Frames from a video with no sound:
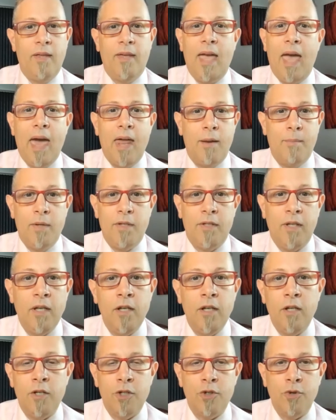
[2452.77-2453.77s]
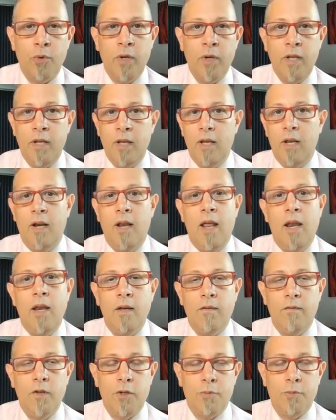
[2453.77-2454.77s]
cannabis industry in any
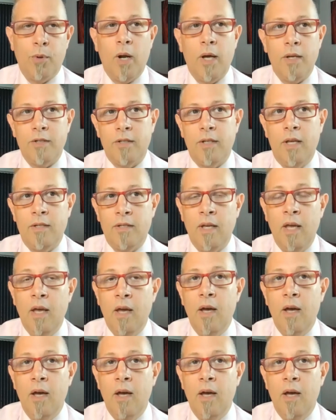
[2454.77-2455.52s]
of this process.